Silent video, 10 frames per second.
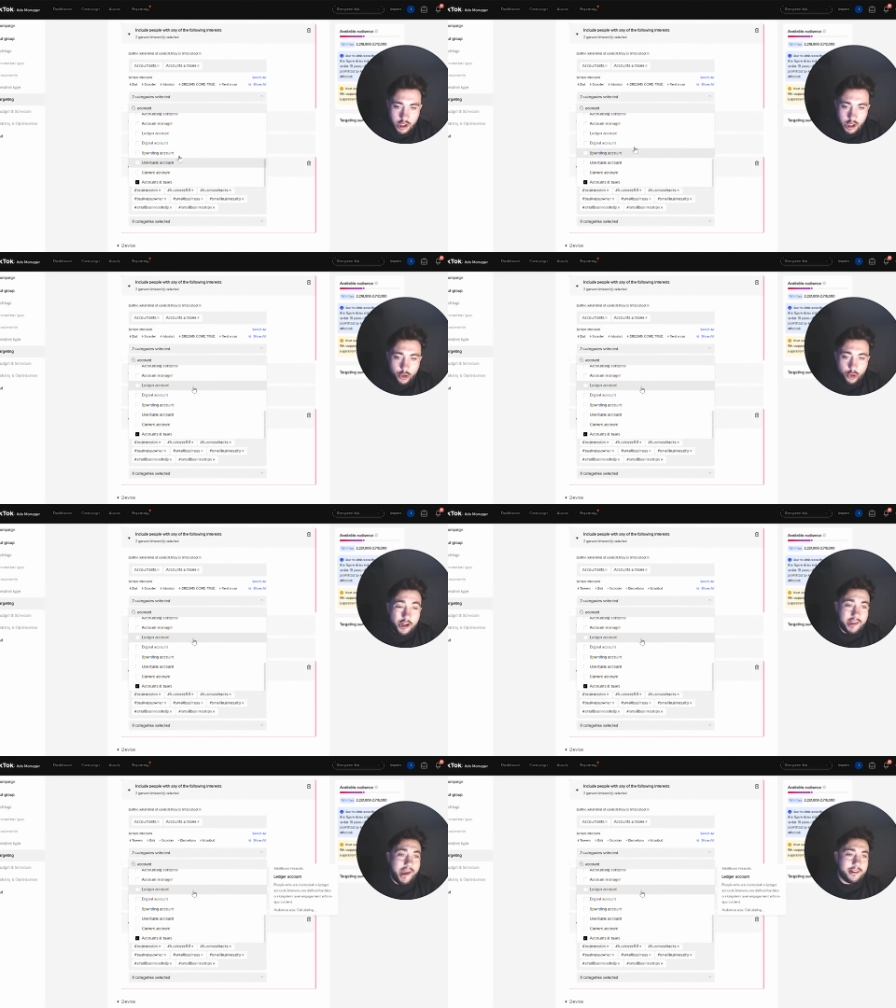You're going to
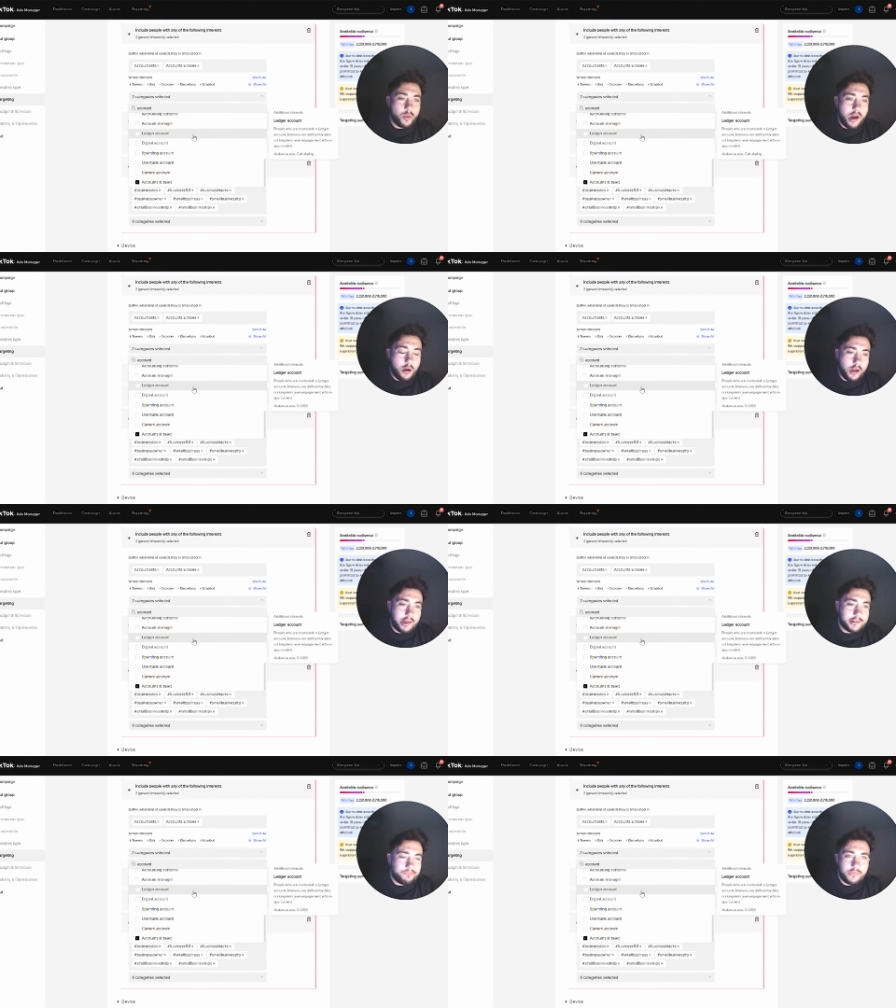get as well,
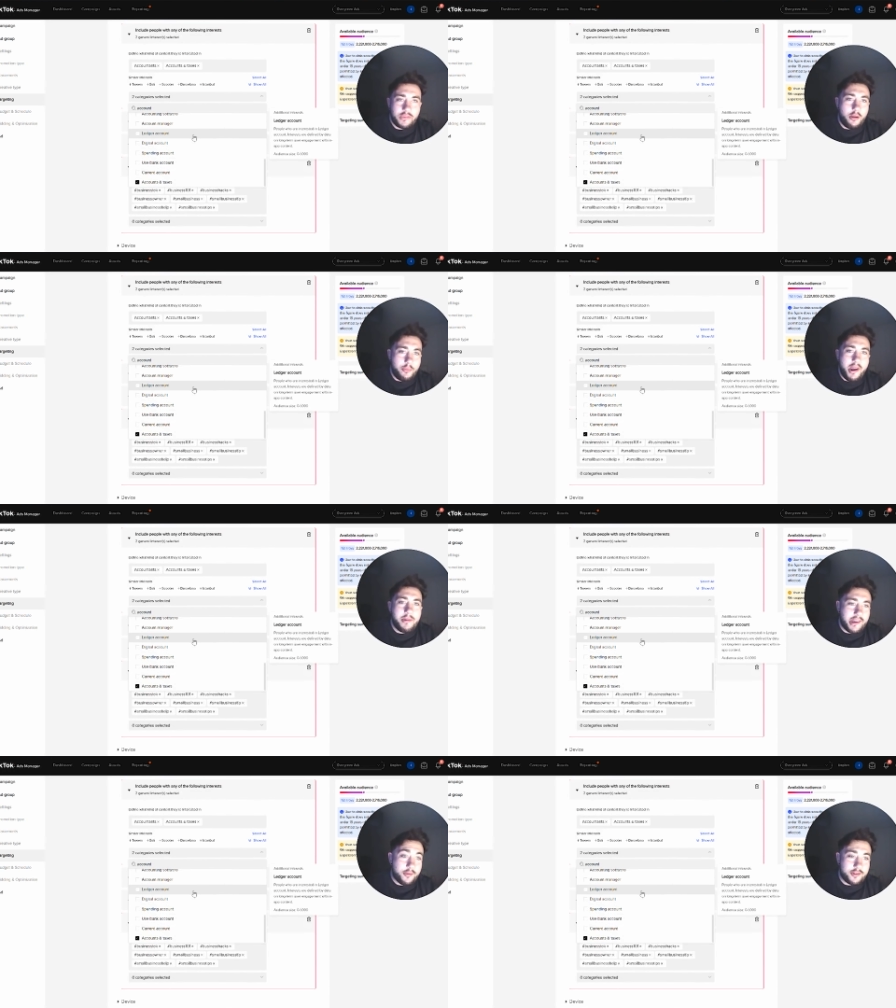like maybe
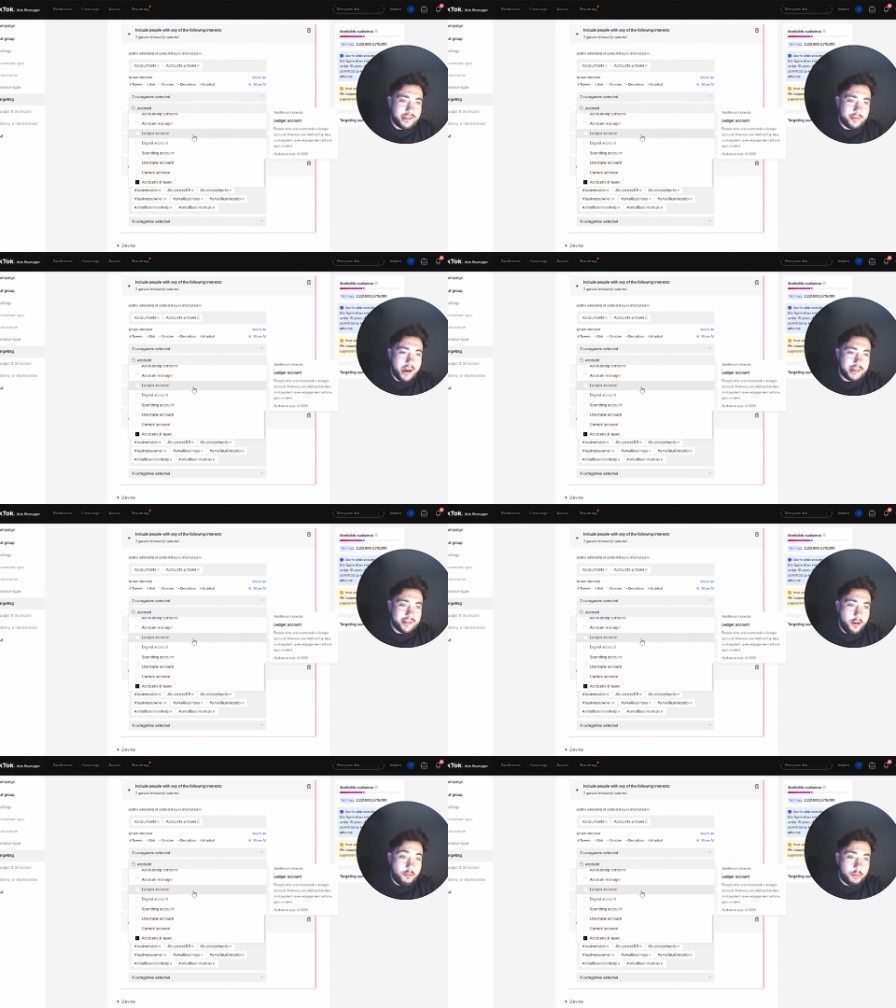accountants is a bad
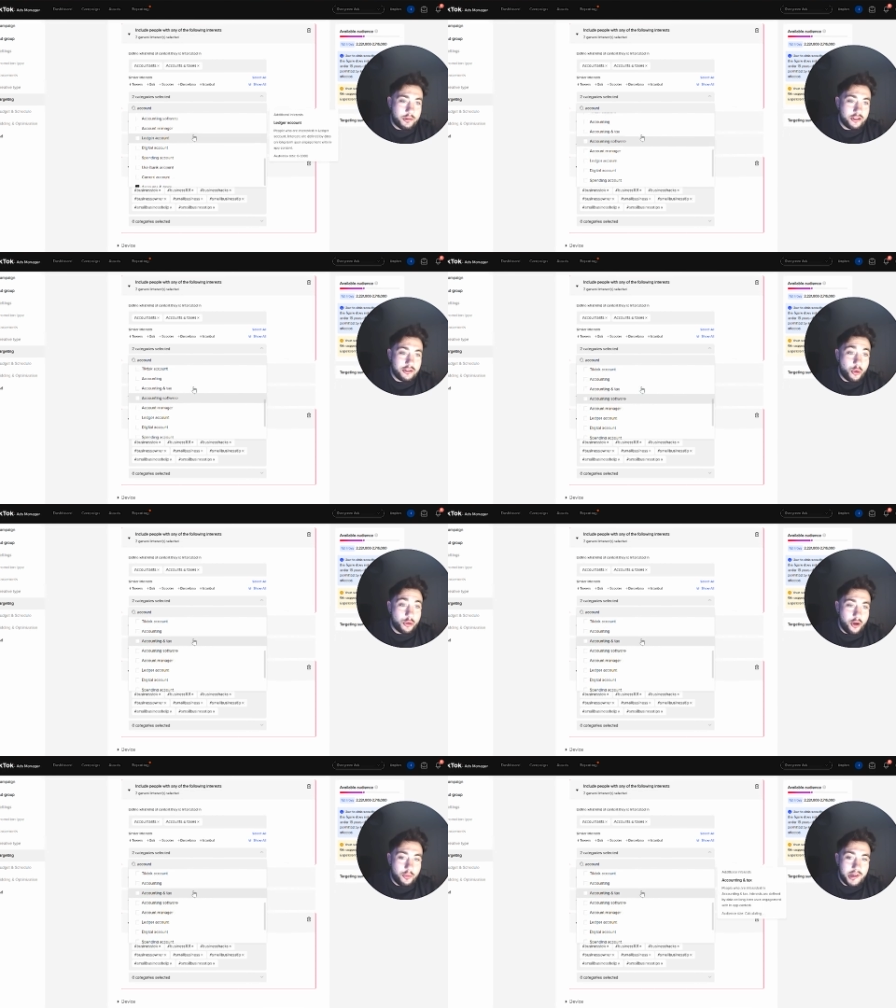example because you've also
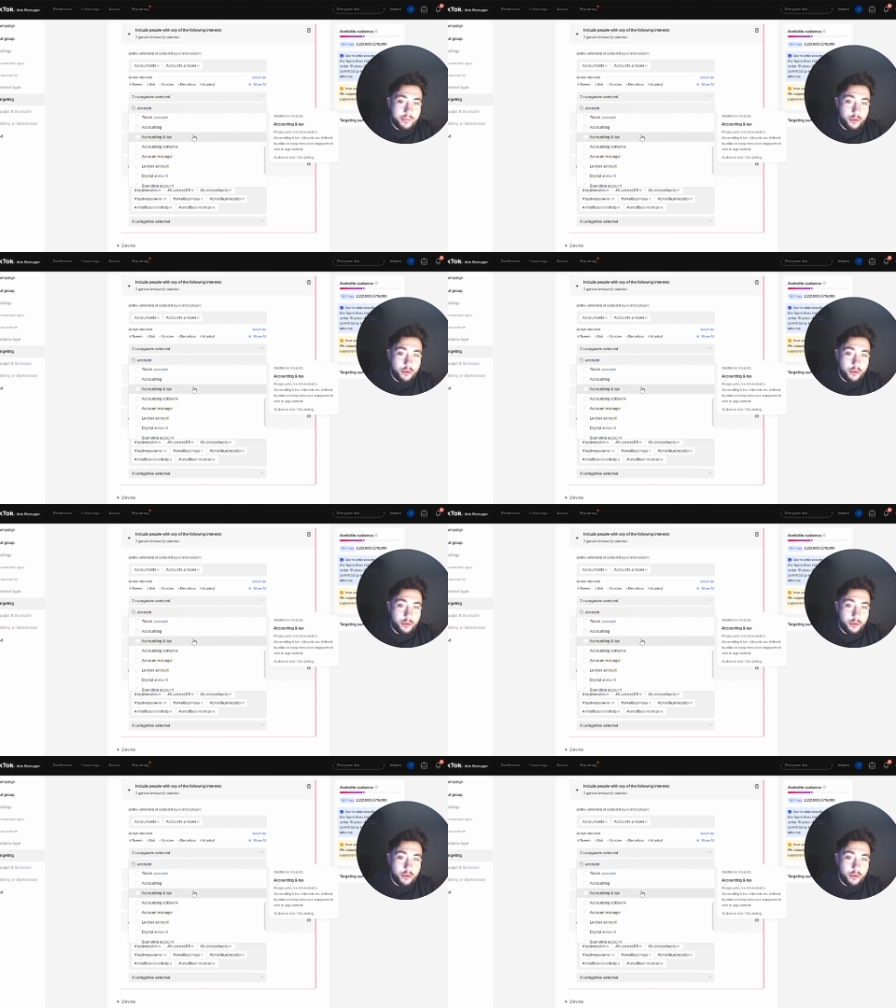got people who